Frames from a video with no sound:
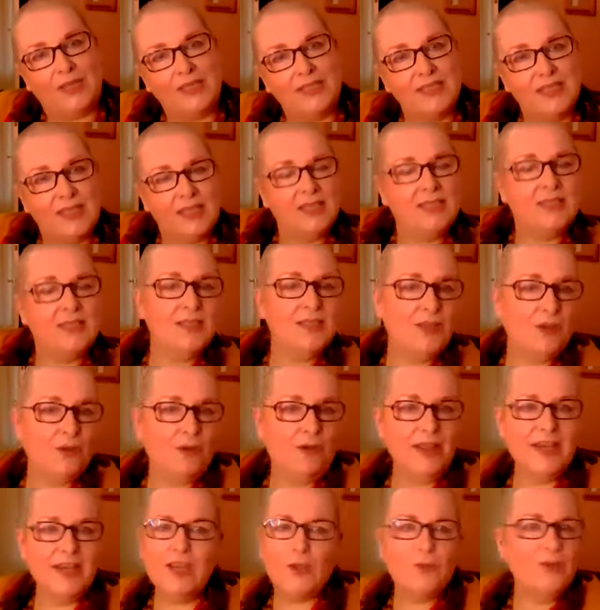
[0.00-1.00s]
See,
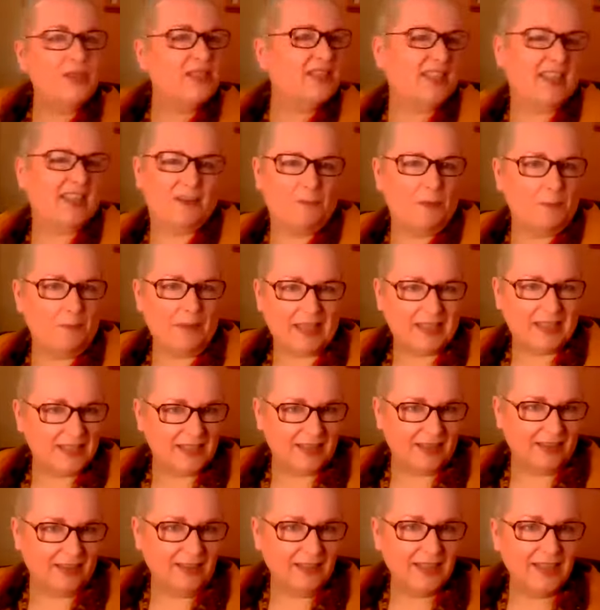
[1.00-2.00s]
I know it's going to be
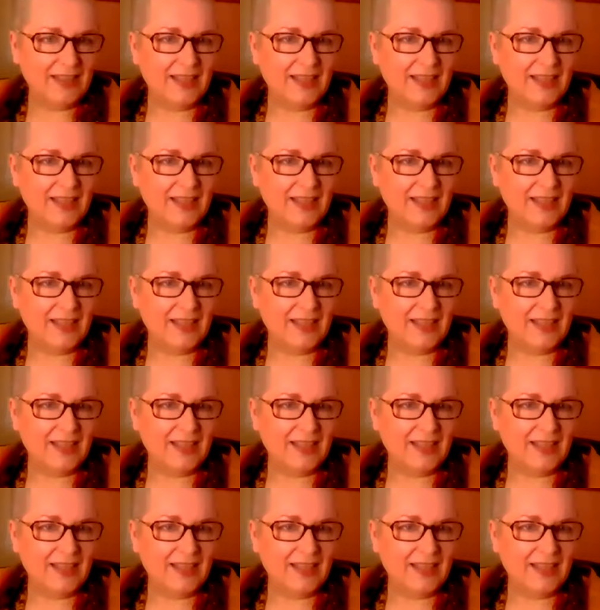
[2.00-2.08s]
better,